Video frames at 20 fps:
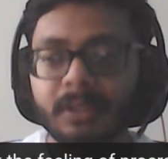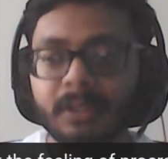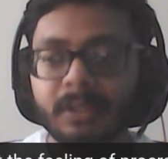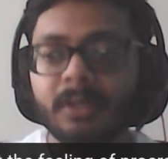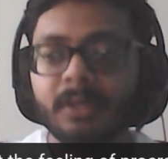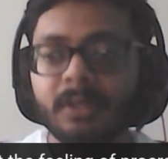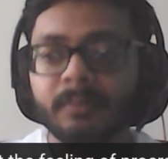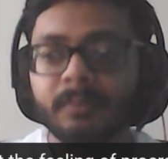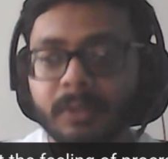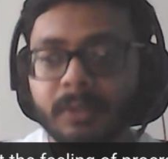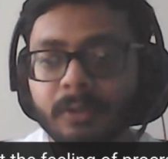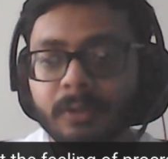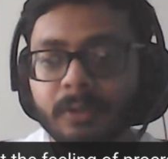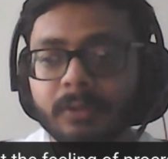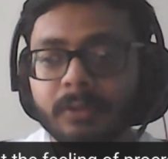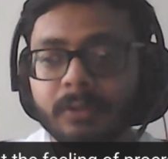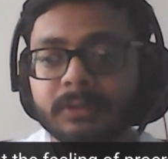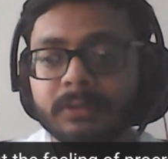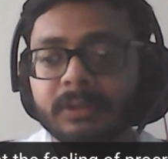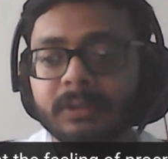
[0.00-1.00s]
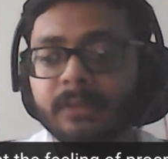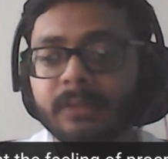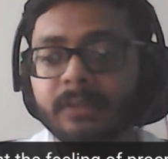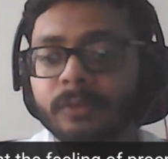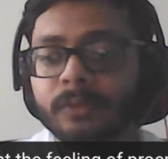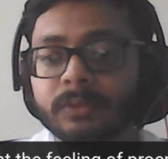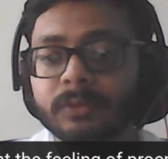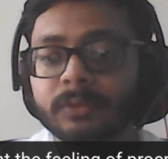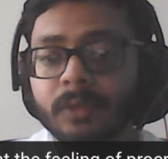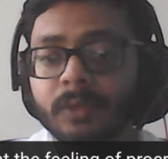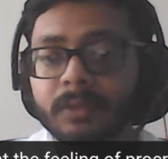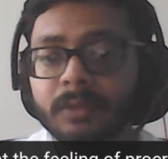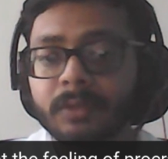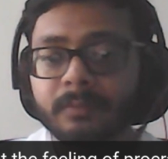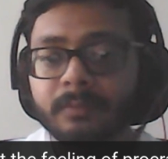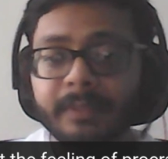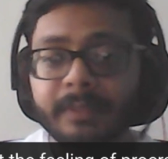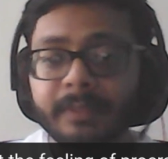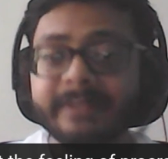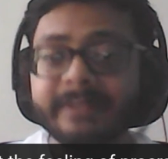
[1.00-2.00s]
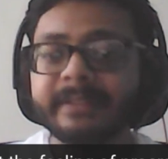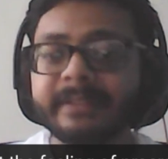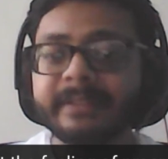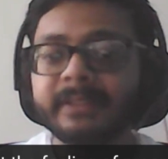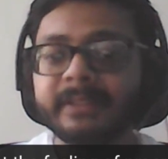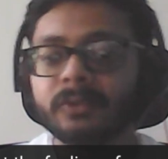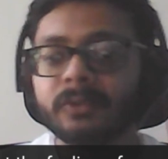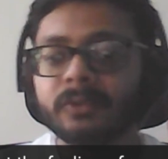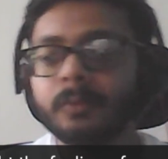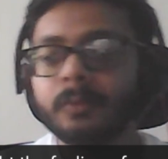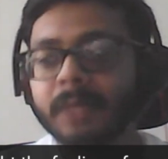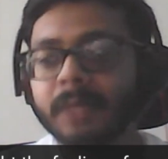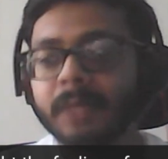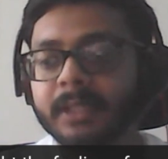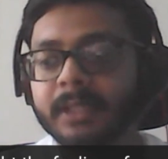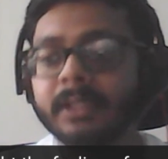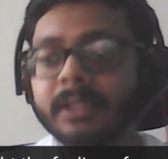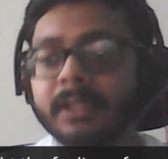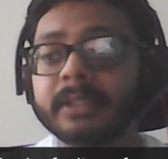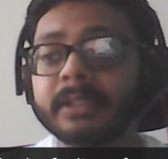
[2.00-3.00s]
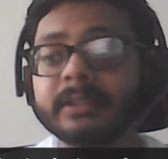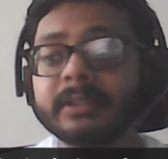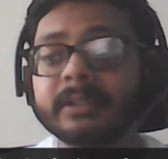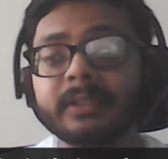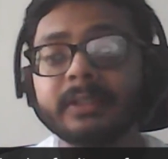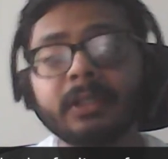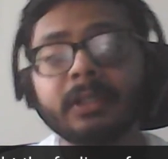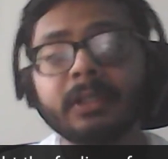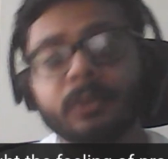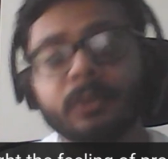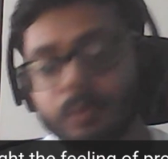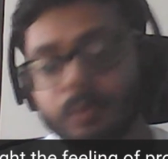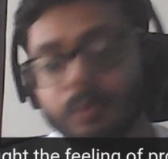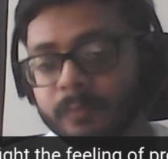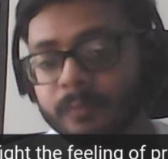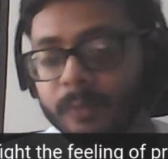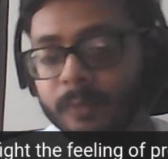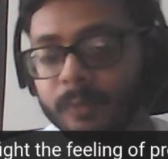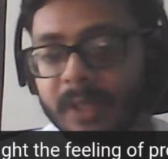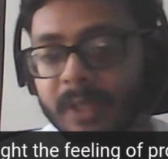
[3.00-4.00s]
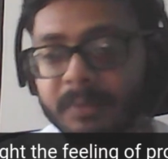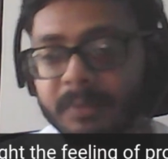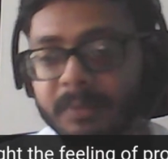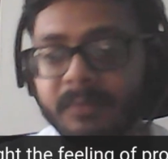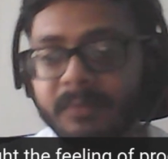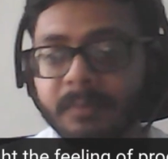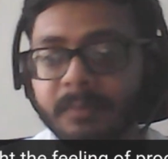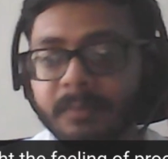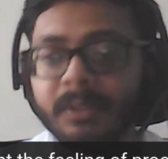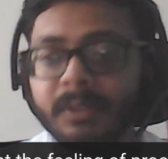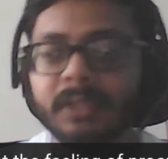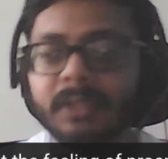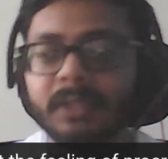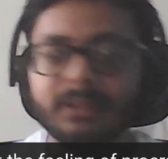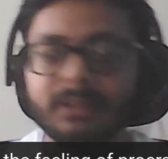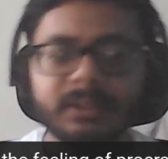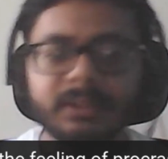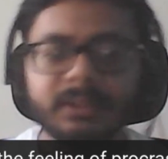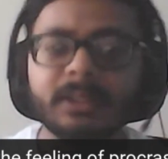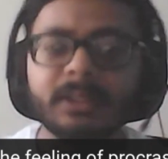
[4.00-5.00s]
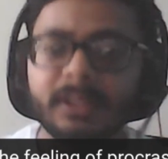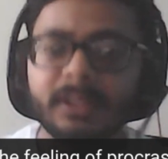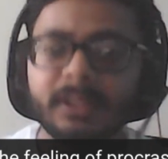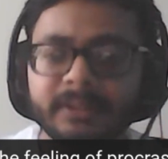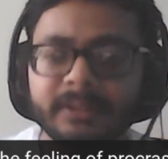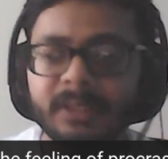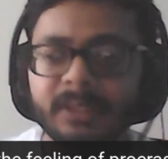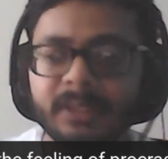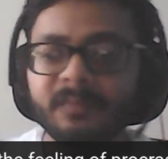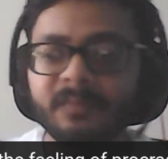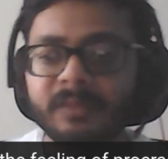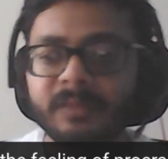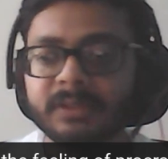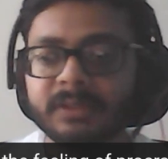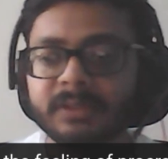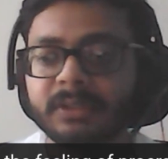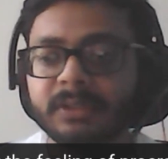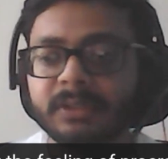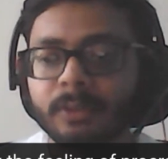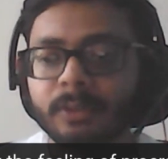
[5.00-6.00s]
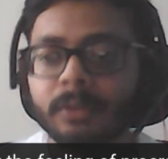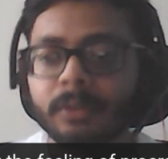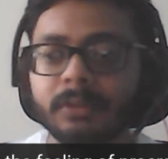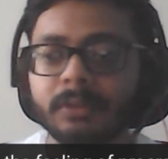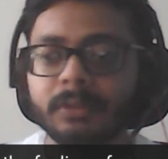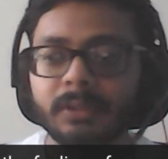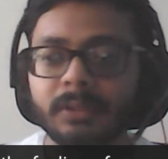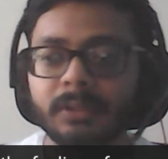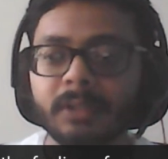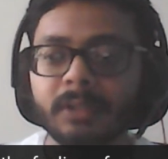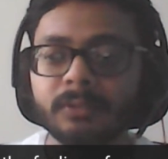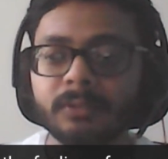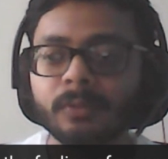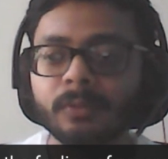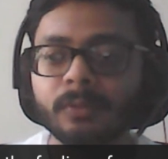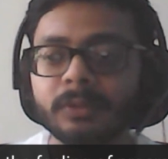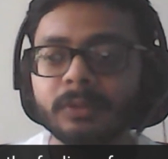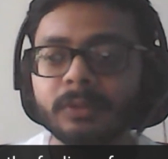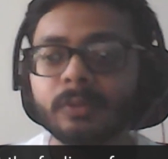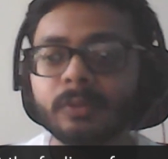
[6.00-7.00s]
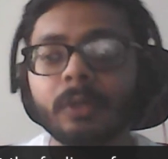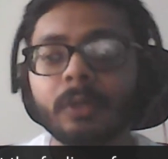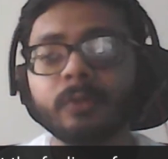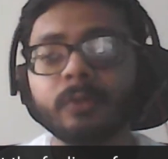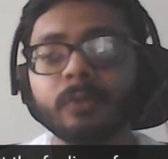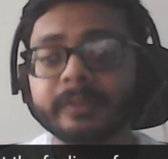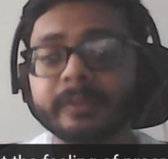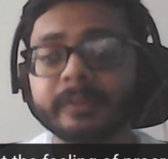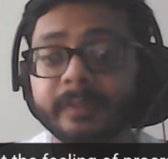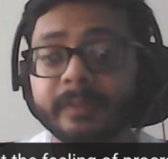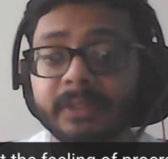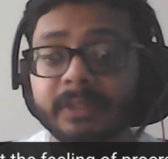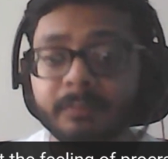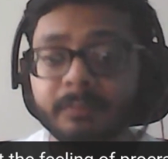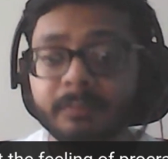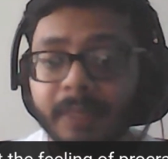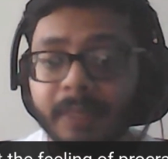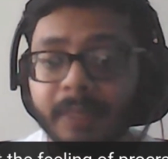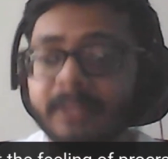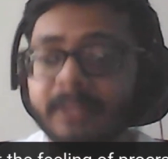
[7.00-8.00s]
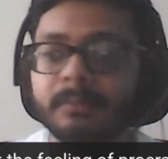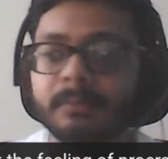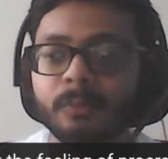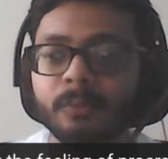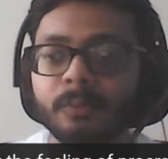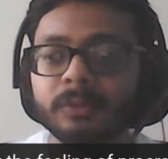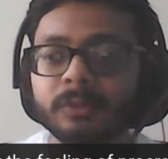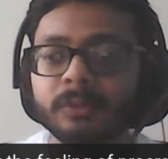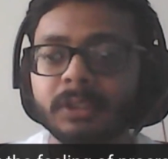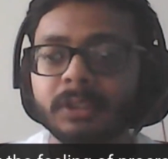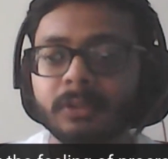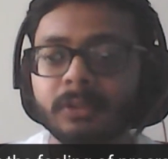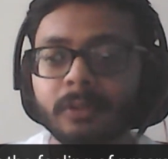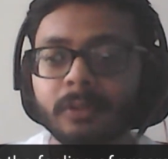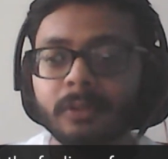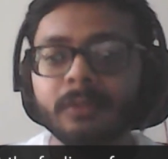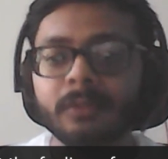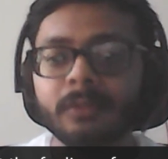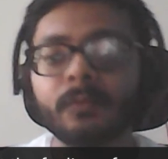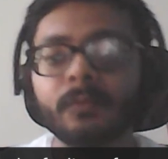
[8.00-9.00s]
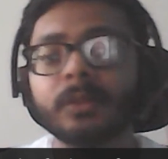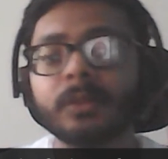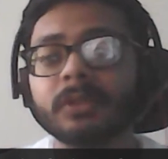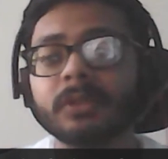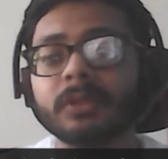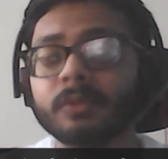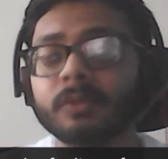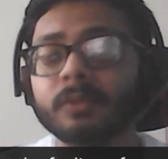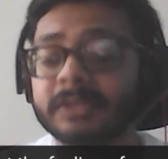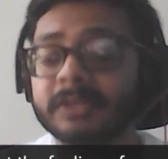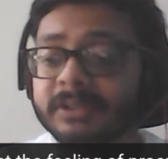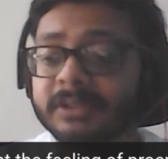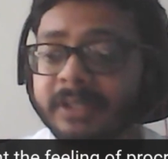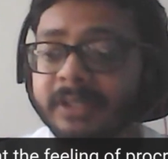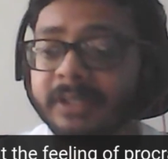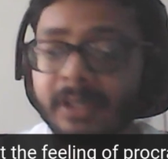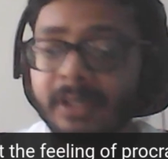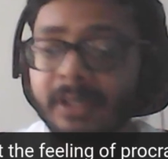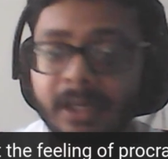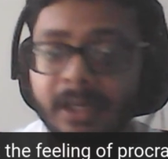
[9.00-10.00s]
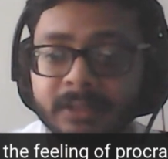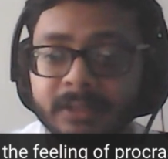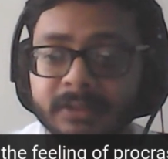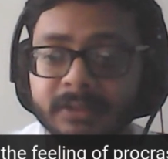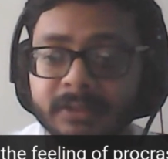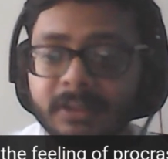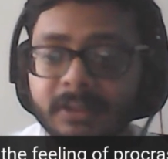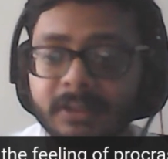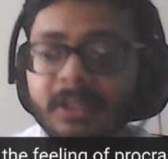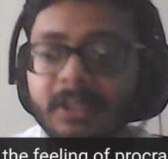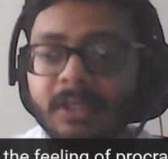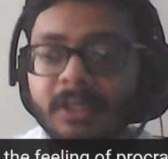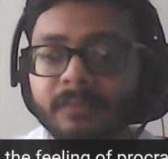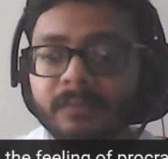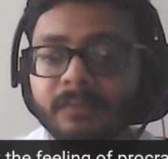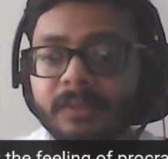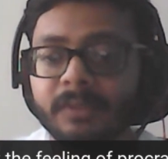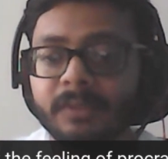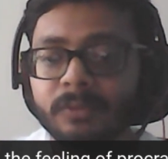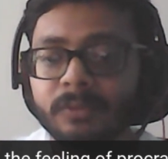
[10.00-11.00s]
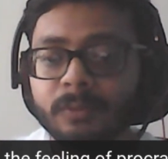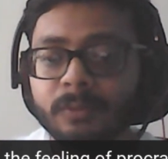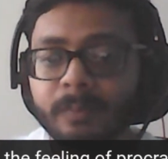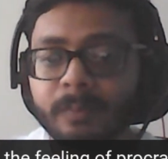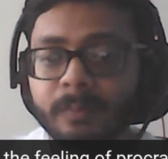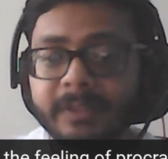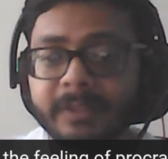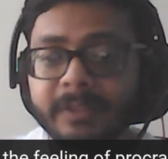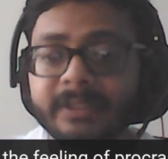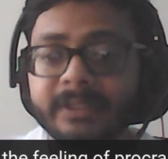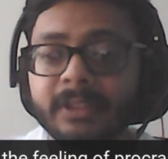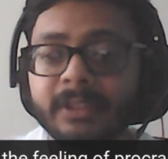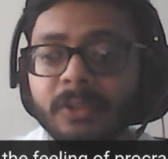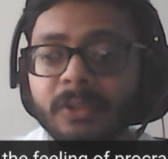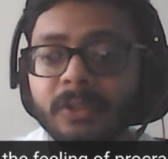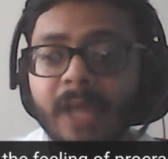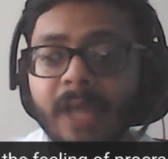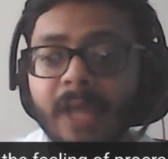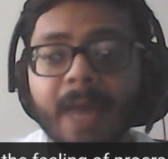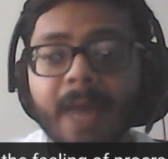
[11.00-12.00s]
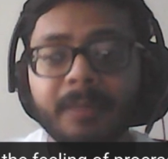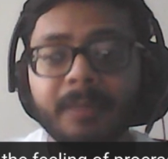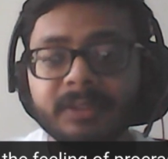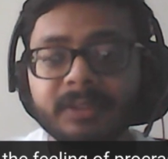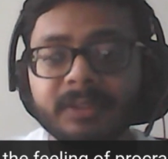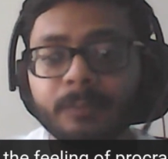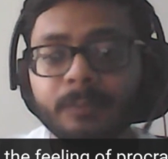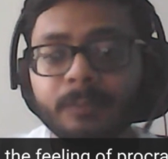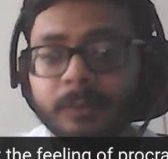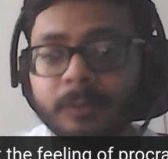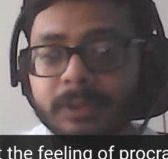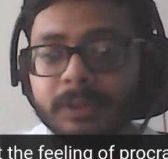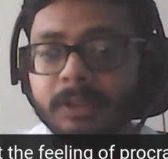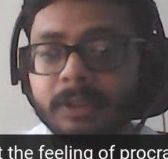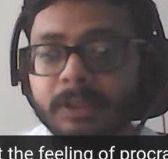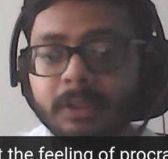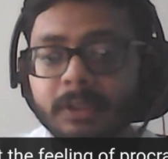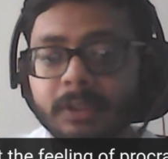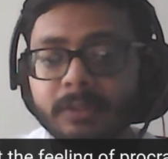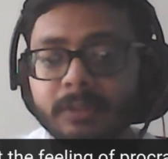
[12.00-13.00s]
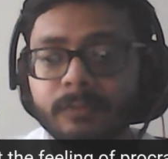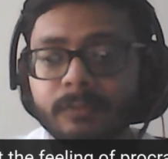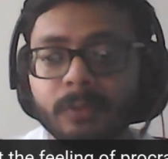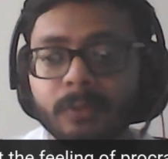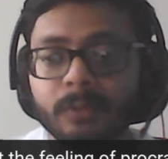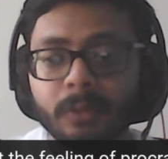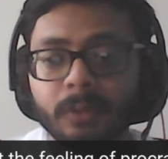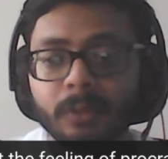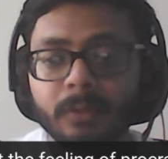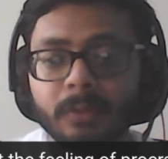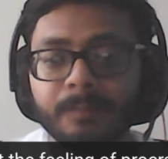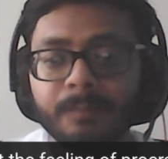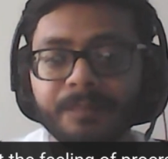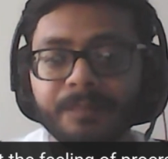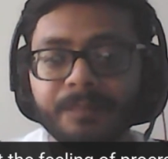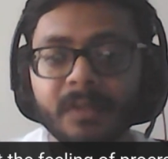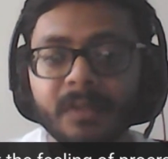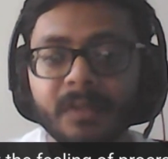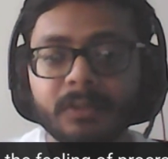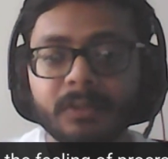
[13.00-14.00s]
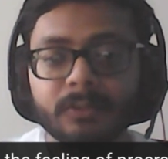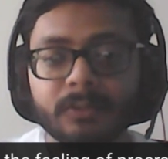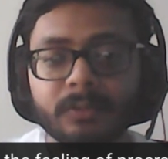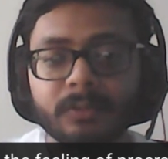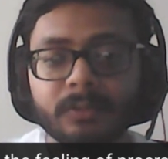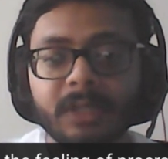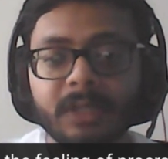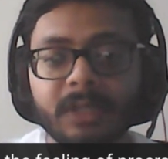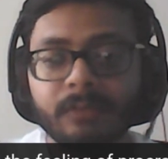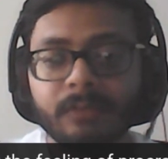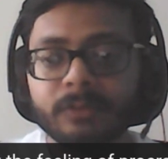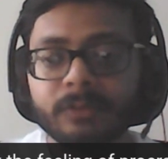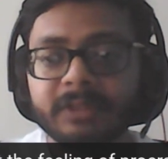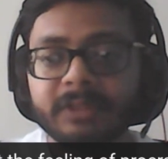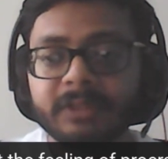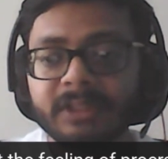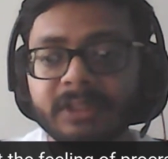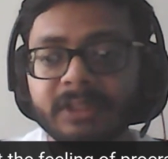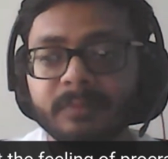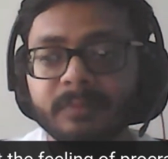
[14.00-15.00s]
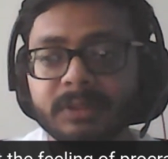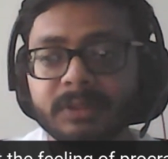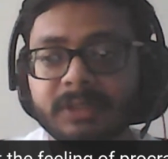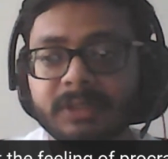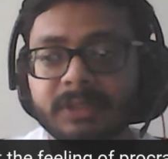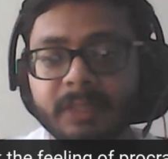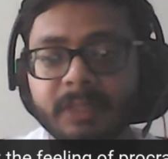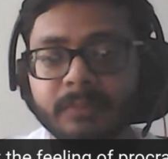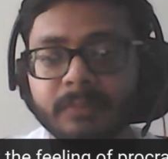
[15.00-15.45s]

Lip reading: because there was not many seniors whom I can consult to for app development, like these are the errors I'm facing, or like so and so, how to explain my project, or what are the questions that are asked when you present your app as a project in interview and all. So that was taking much time.